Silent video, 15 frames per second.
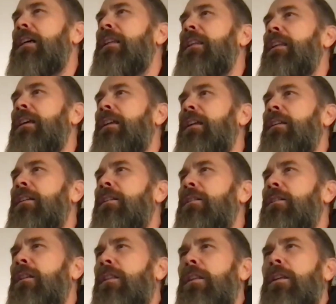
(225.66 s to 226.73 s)
And then I
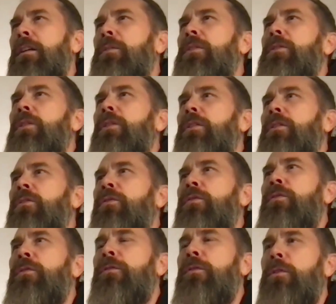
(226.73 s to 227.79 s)
think that was
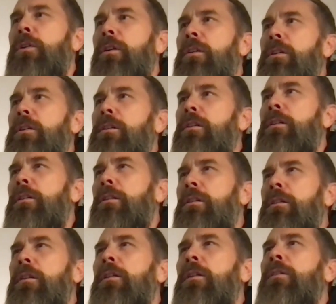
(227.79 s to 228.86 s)

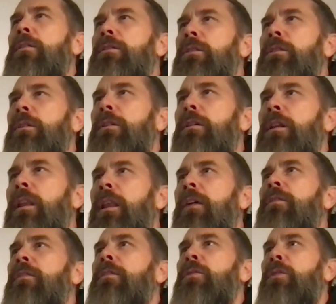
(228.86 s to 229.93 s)

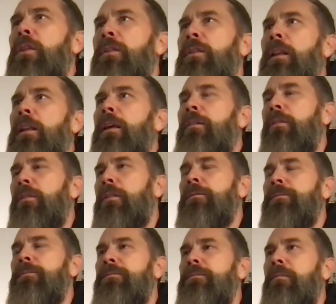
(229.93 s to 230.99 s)

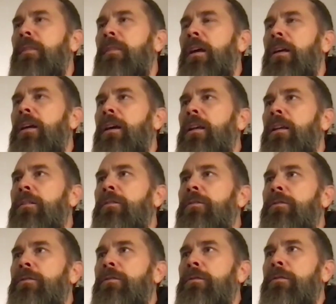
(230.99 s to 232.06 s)
2011, I kind of
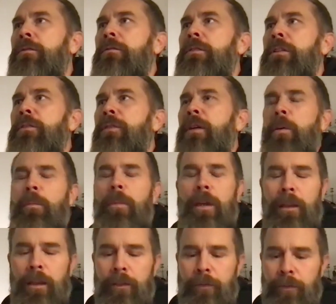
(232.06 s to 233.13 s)
refound my
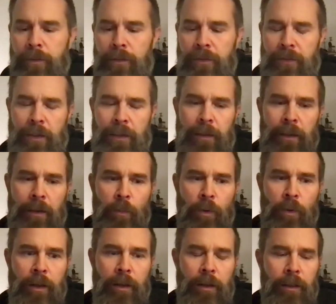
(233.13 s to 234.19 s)
love for cycling
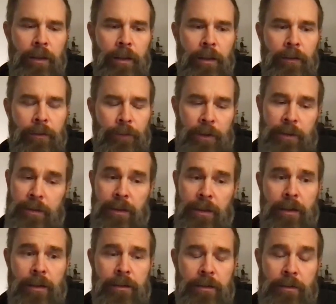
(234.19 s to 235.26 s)
when the fixed
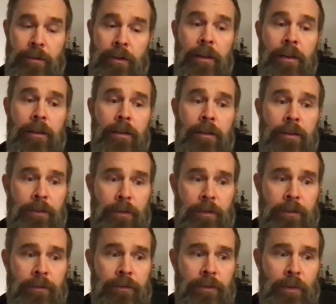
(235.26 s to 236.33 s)
gear trend
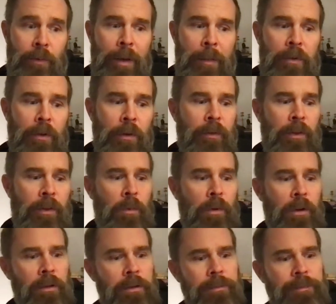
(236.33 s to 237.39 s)
sort of swept over the
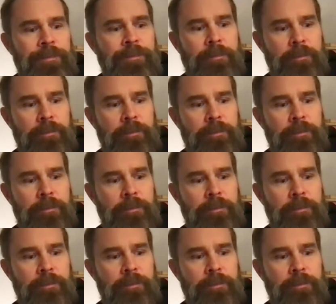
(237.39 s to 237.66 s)
world.